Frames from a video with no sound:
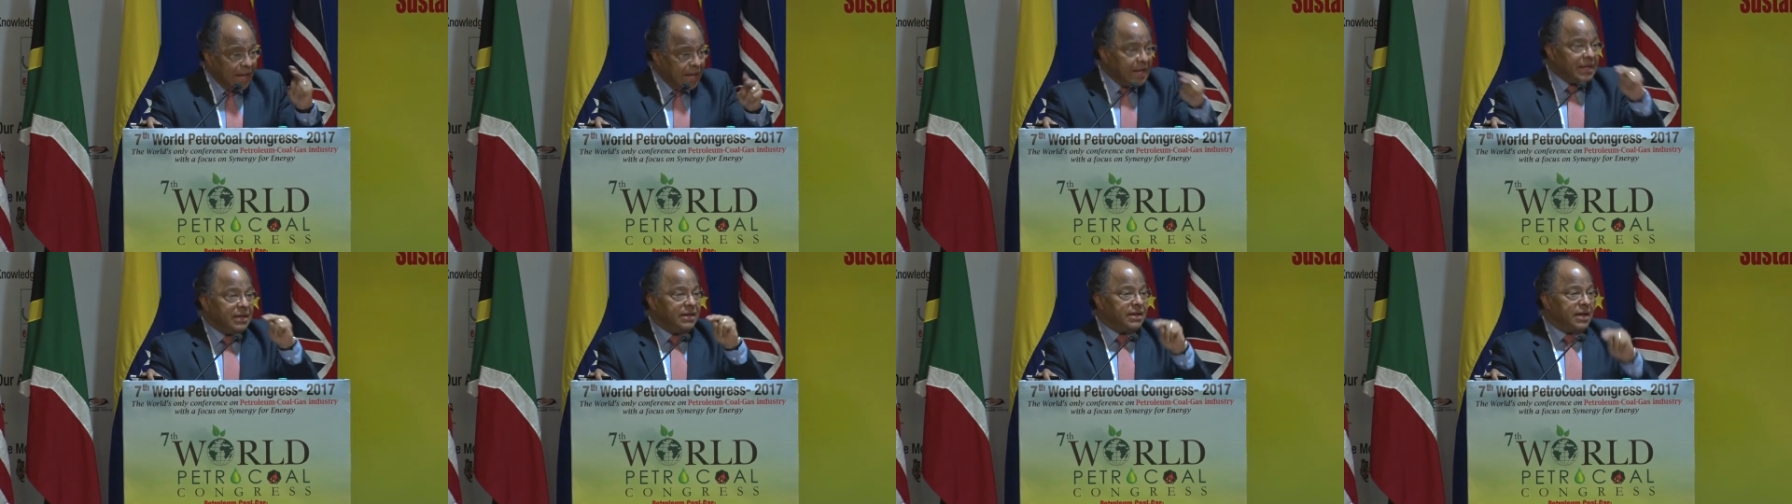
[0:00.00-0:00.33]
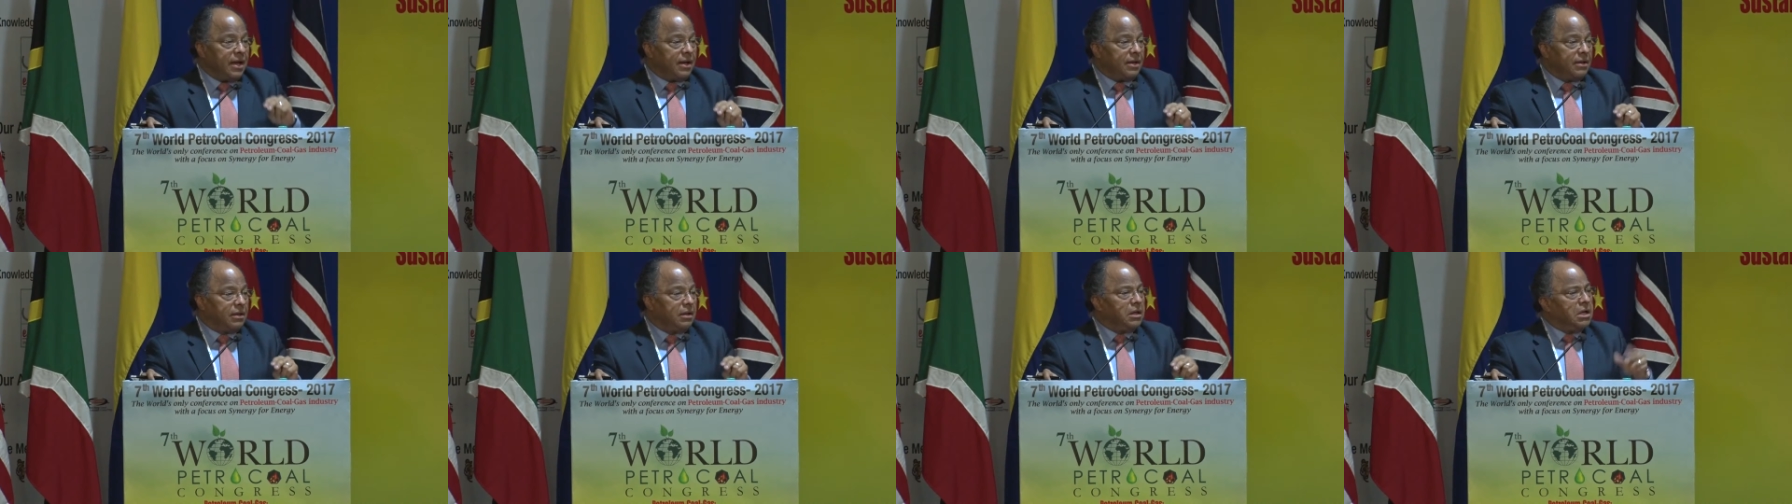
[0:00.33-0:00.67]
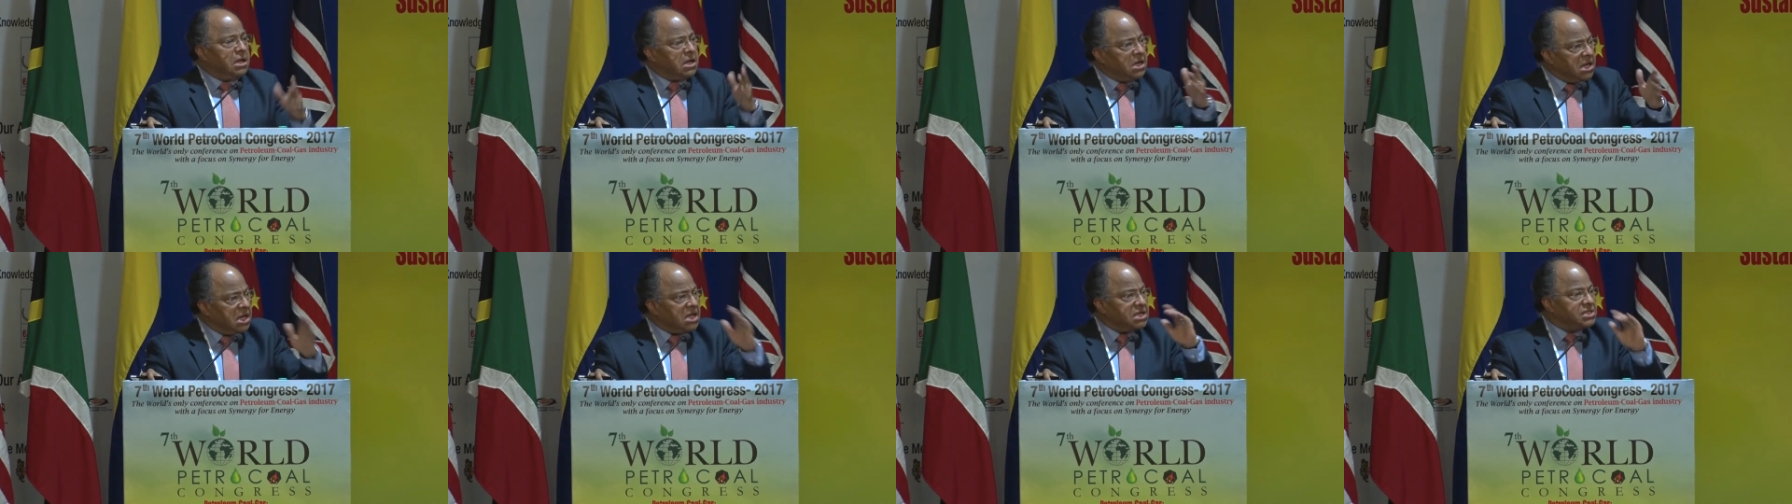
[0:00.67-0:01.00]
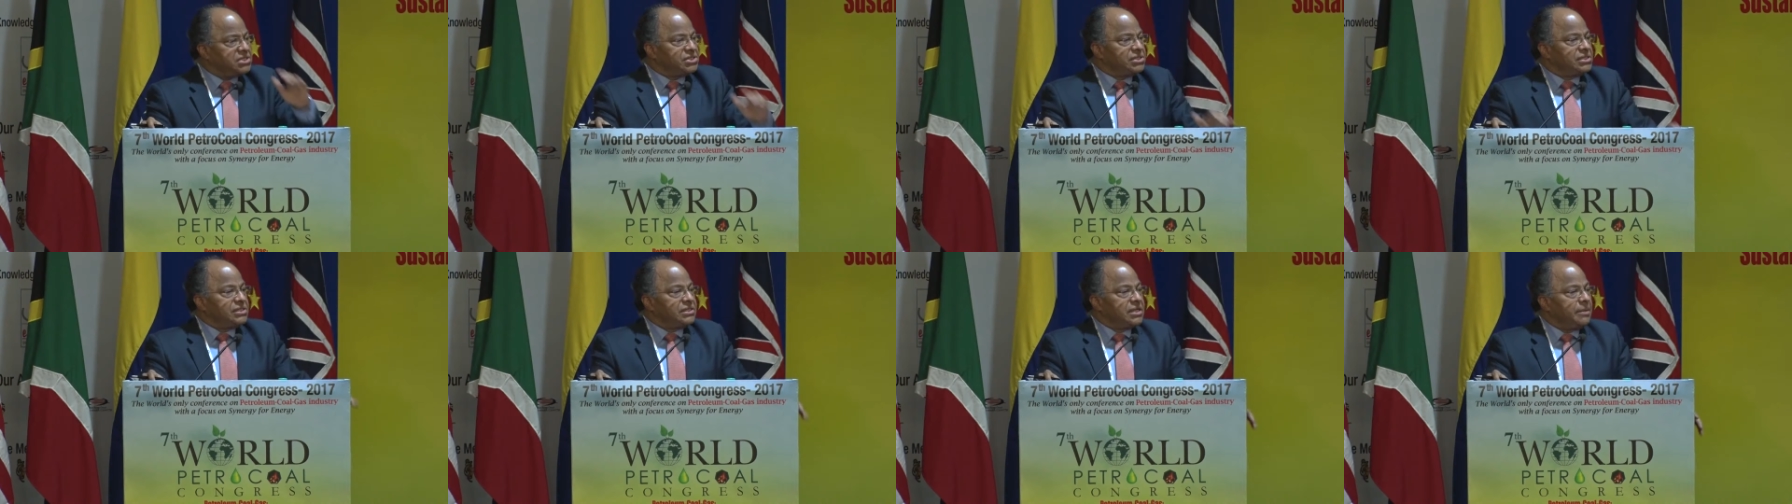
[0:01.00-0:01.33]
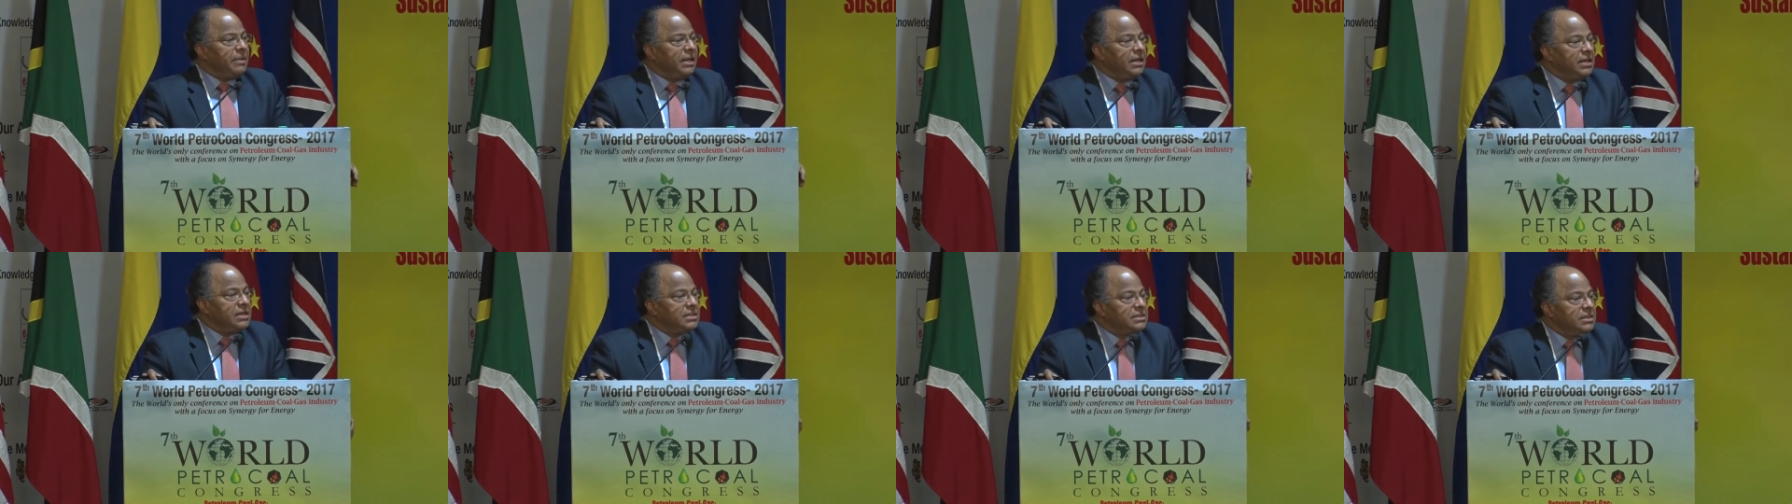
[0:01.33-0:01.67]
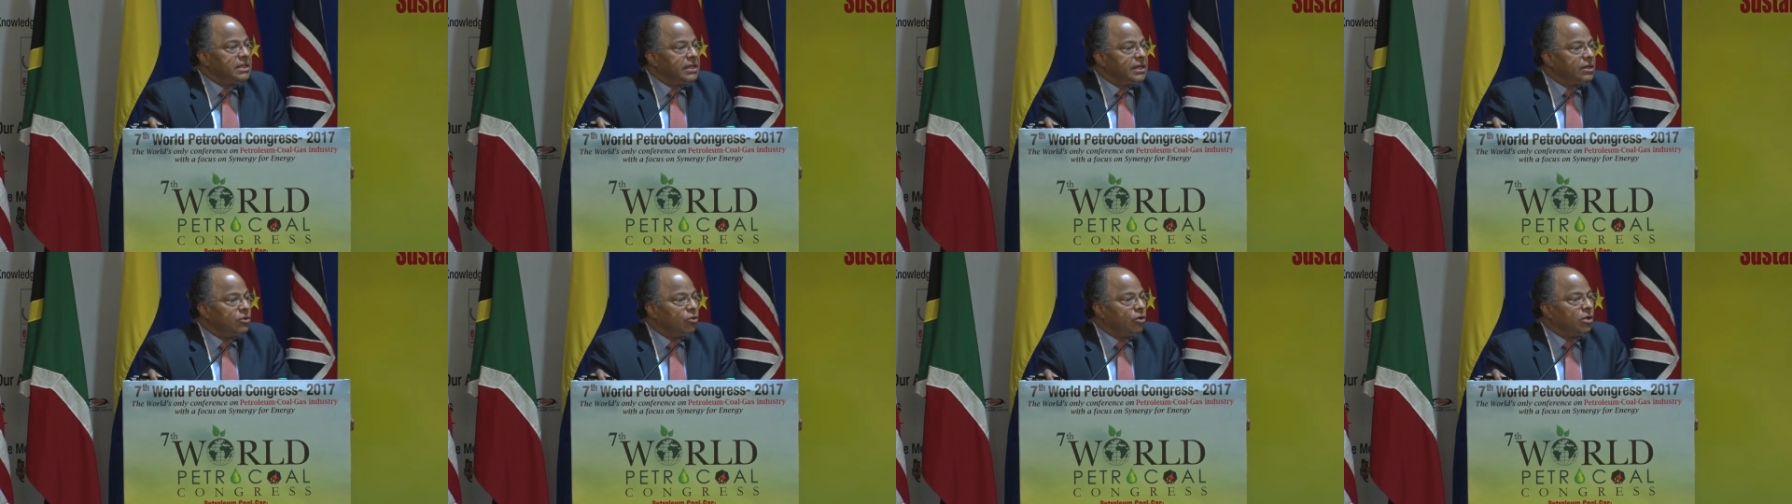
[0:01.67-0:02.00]
India needs
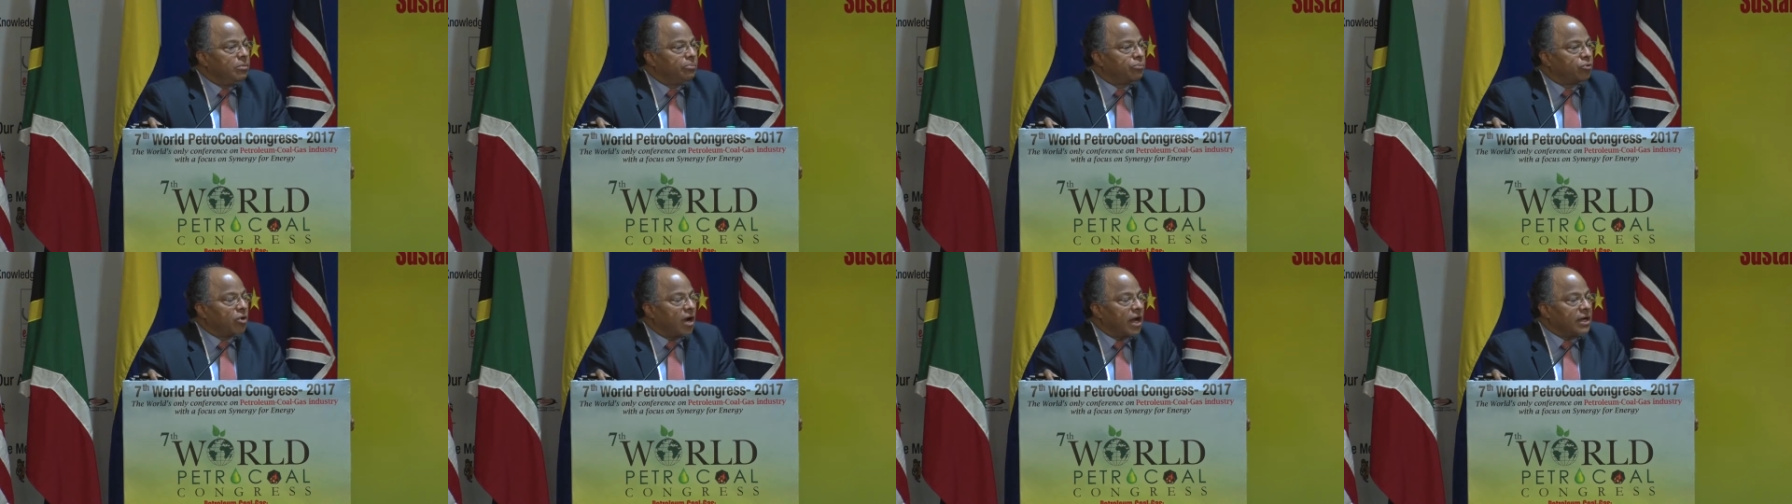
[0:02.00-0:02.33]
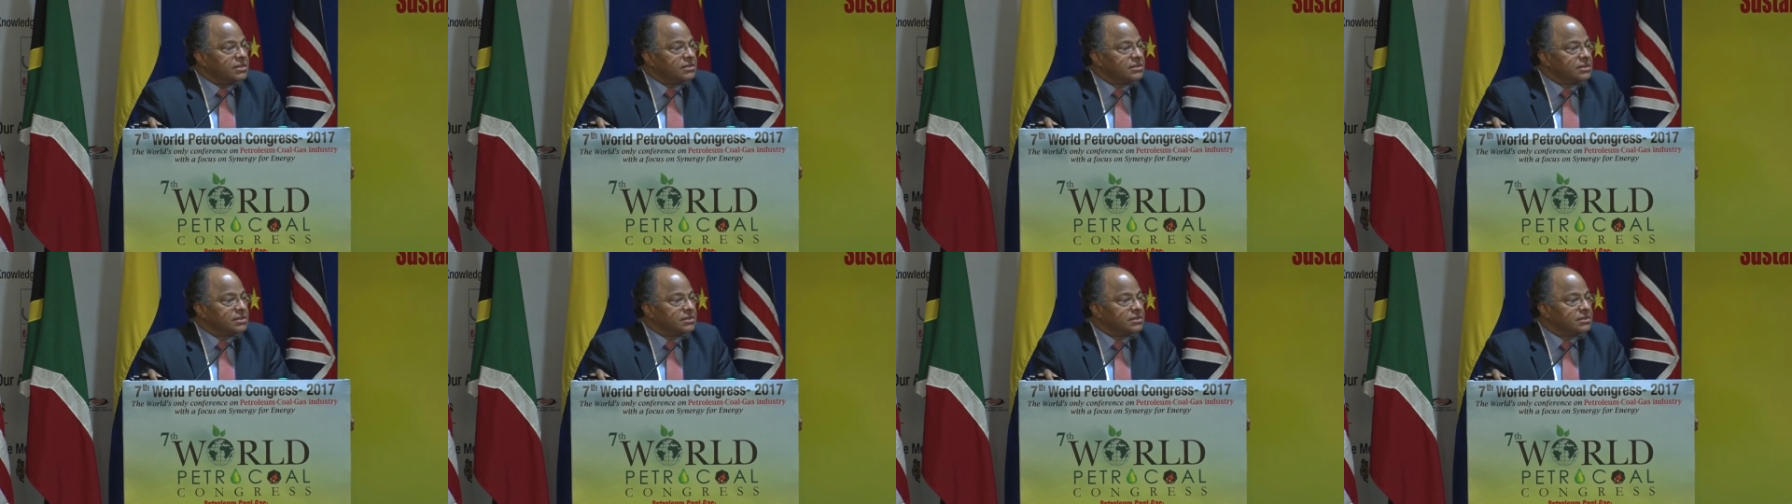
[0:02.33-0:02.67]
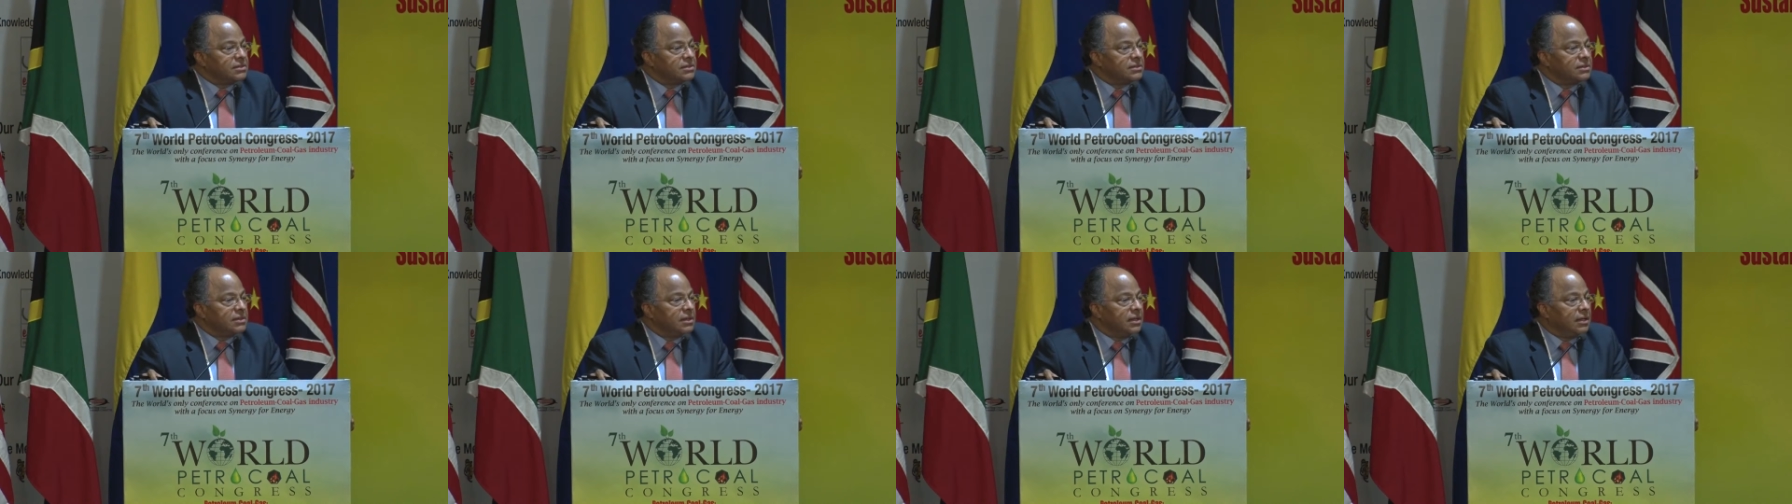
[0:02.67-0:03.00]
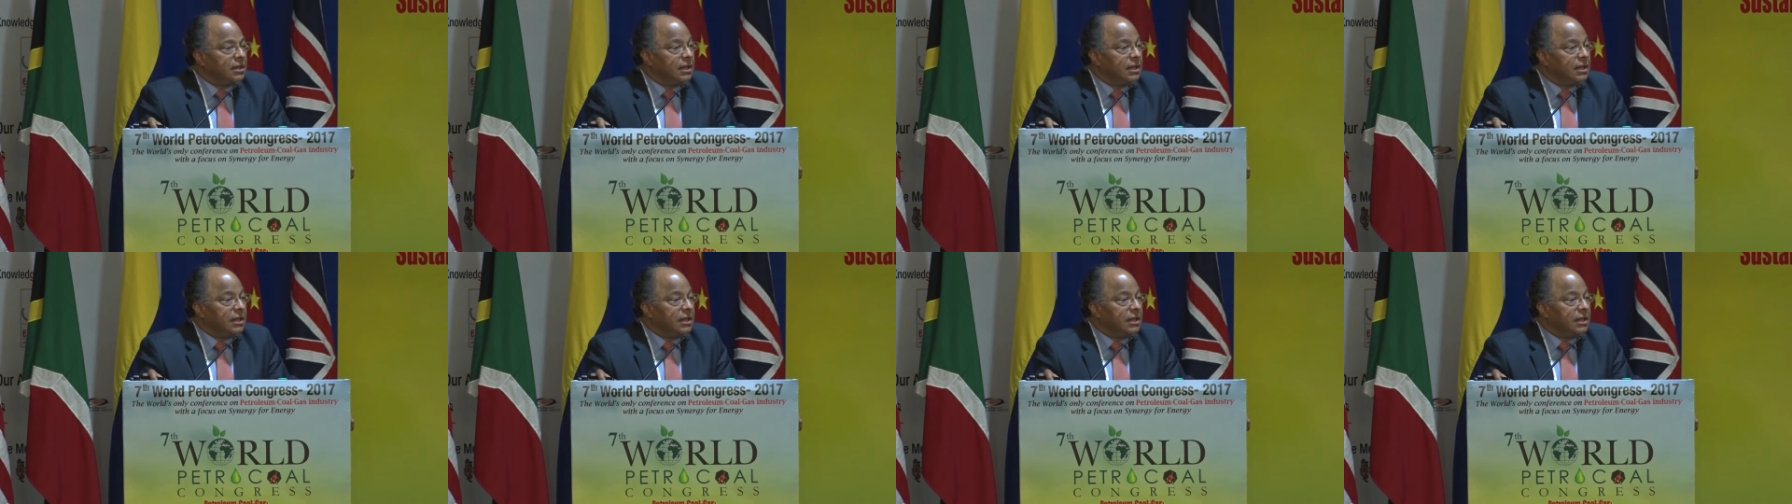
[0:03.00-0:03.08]
stability in oil prices.